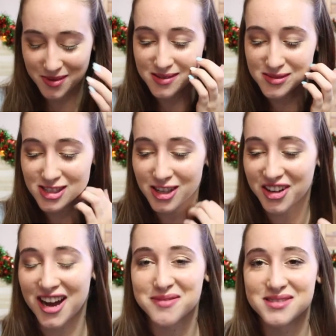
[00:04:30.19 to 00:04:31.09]
I'm so
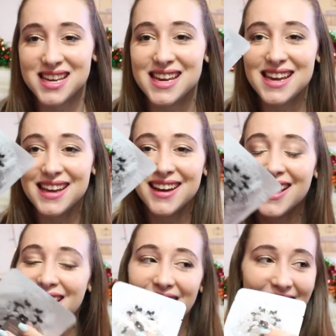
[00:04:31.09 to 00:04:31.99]
happy.
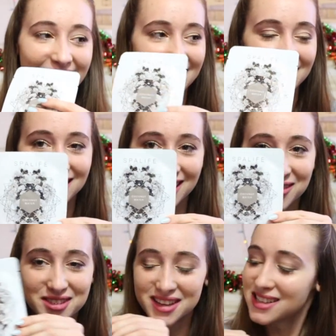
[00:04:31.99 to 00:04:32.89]
I
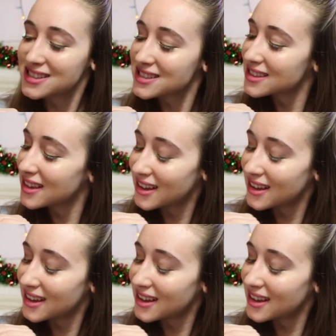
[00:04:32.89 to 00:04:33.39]
love this.